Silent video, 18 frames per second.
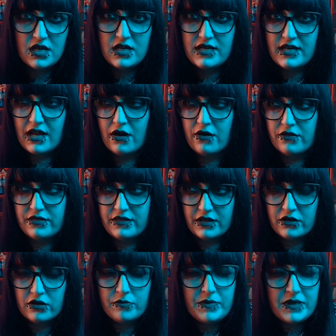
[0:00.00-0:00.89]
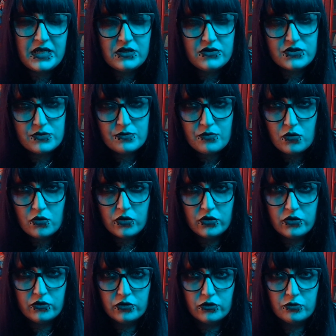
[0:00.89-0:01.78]
Now, therapy and
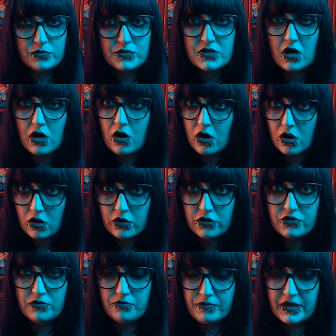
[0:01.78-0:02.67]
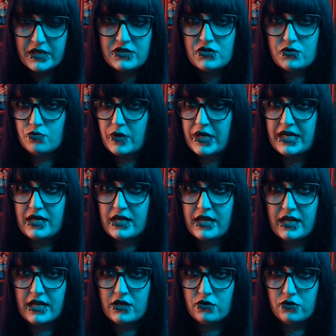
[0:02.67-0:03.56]
support groups are the best way to
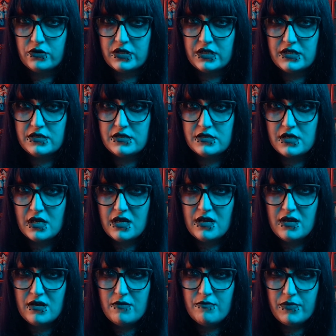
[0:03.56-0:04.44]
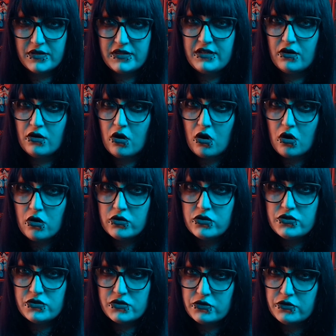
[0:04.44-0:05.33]
handle this, but there are
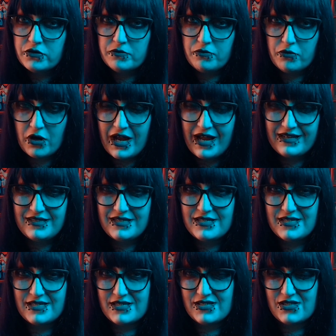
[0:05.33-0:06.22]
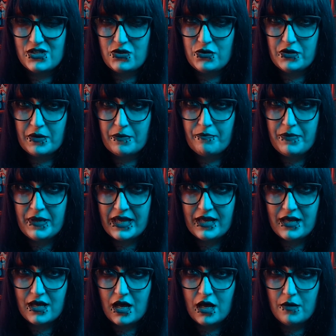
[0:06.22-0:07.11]
certain practices that you can
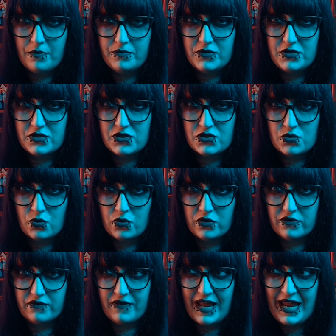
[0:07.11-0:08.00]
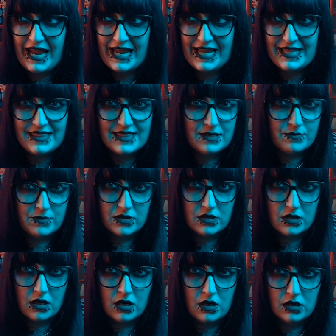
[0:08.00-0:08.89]
pick up to sort of aid them
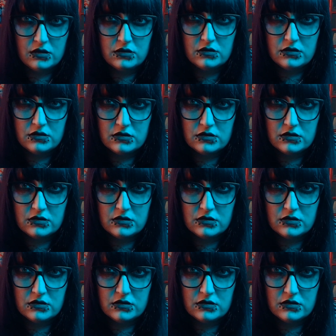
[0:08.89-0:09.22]
along.